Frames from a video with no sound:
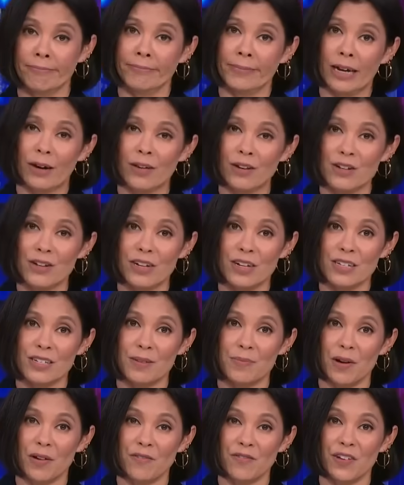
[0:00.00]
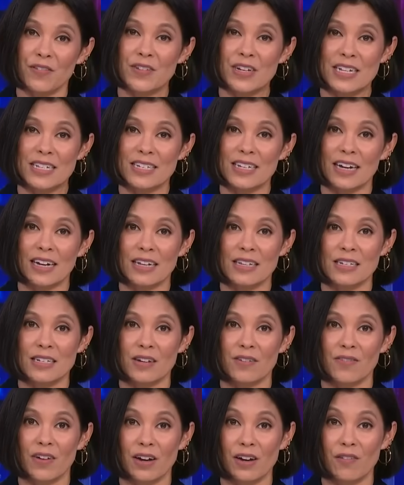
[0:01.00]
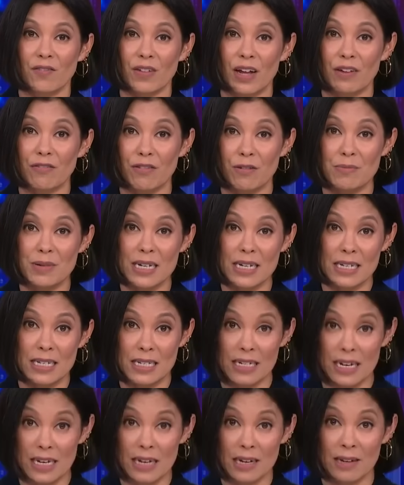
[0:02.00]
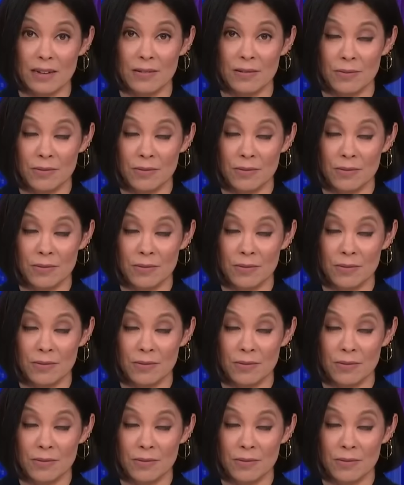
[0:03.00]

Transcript: Now, it took us about 15 seconds to find a flight from D.C.,